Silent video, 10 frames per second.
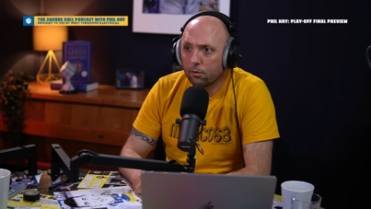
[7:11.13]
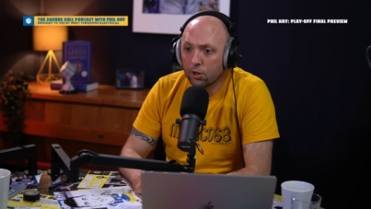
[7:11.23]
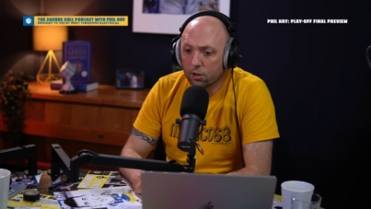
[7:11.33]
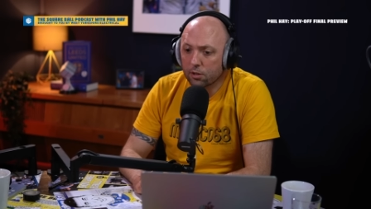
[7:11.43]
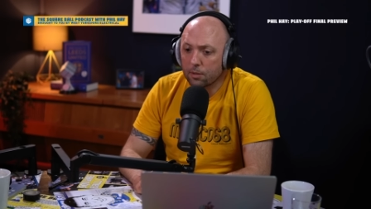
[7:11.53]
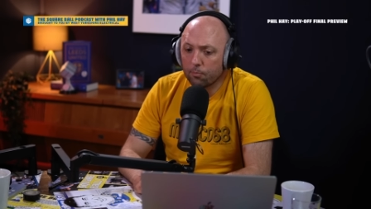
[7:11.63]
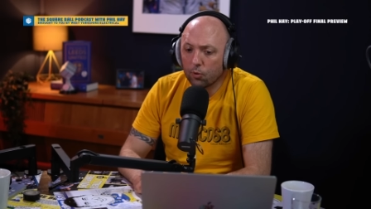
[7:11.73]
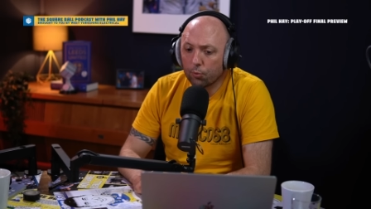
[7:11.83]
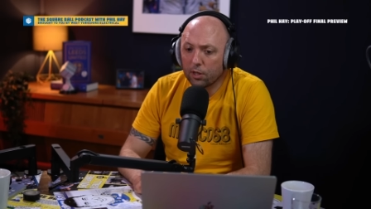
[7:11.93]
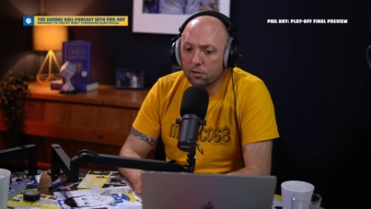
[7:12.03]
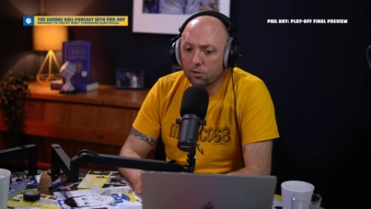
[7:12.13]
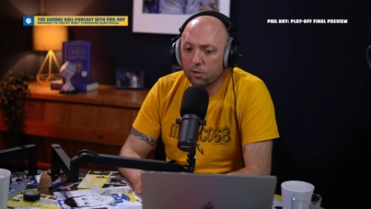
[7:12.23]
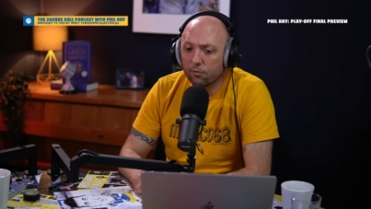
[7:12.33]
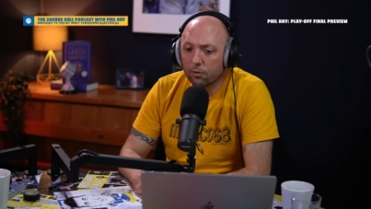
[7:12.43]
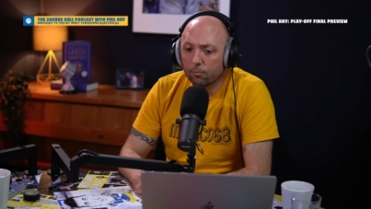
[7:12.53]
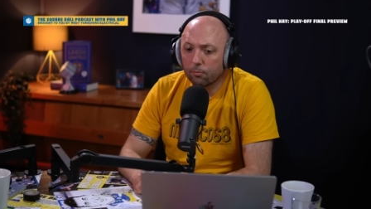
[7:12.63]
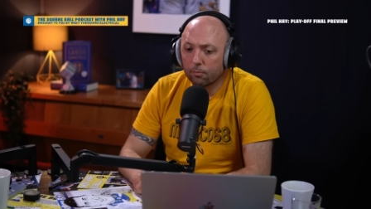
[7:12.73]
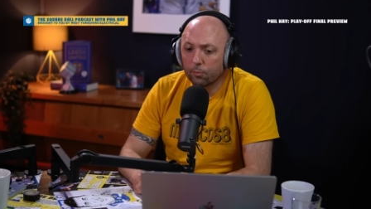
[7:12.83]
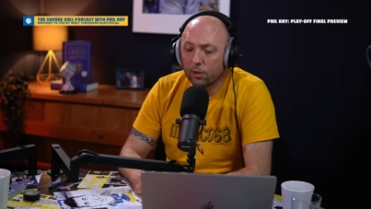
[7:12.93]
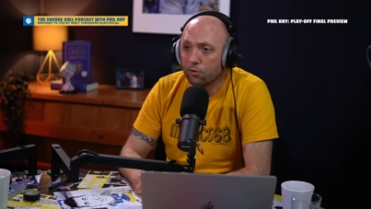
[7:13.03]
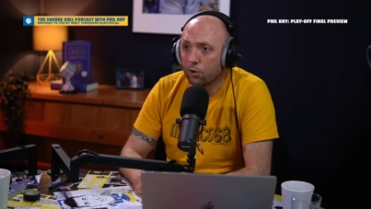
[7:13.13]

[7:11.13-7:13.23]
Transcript: just the, the presence of them gives